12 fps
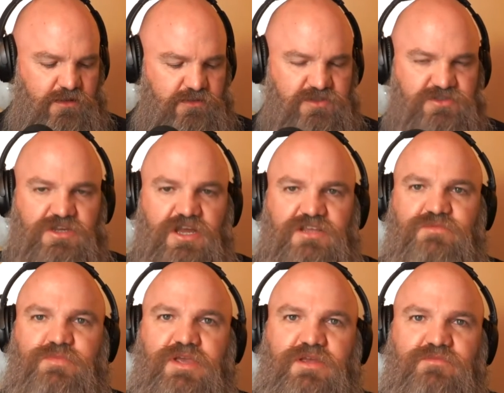the shot's
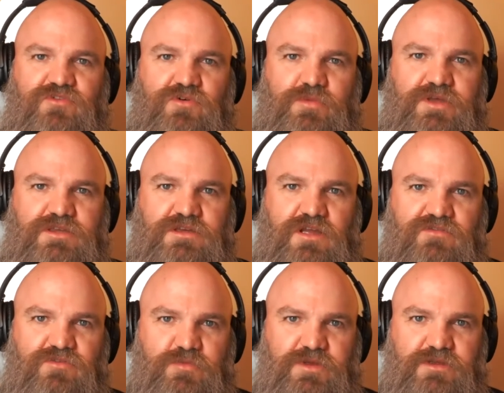paid for by the
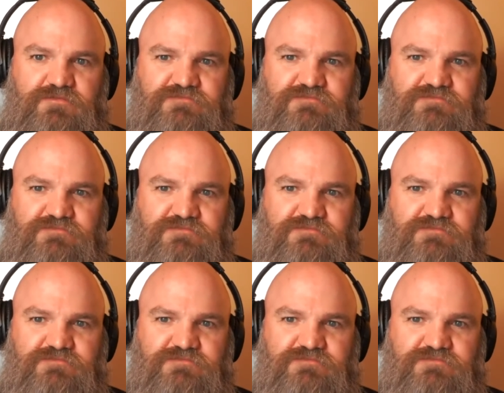government.